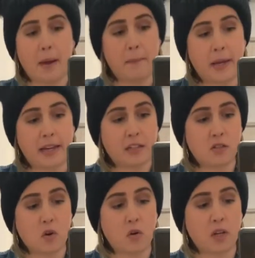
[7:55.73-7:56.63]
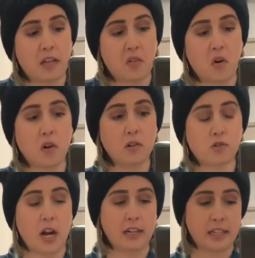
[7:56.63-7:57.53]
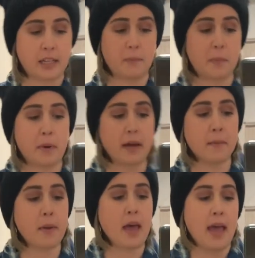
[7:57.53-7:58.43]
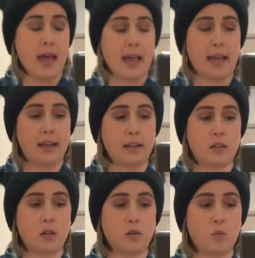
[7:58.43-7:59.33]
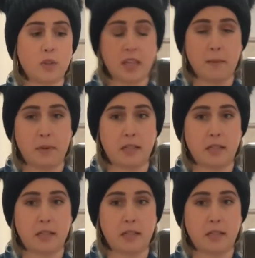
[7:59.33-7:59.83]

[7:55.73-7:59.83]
pants all day long trying to keep them up. And with that being